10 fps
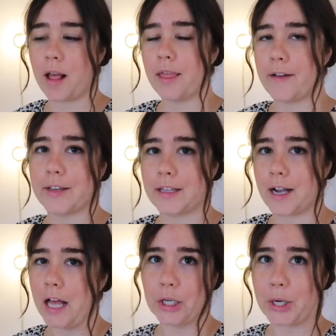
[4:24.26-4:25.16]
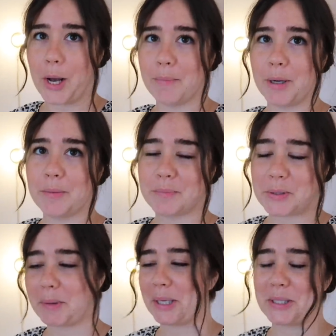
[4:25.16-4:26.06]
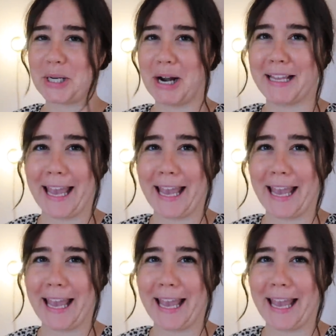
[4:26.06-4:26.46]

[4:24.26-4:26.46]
not loving the color combo, so we're gonna start